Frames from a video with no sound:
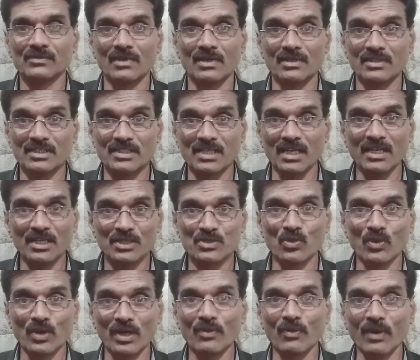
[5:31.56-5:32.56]
See, sun is
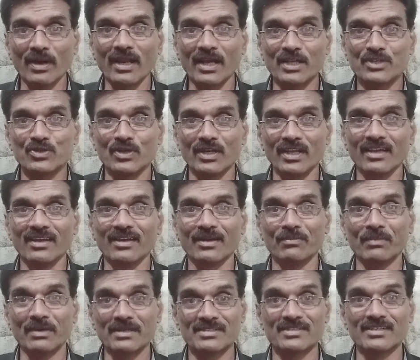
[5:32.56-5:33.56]
only one actually,
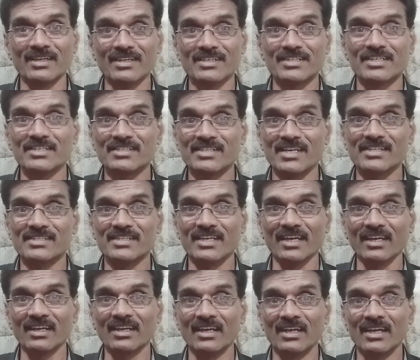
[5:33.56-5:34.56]
but still she says
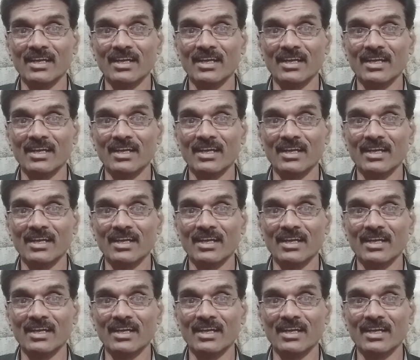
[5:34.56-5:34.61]
here,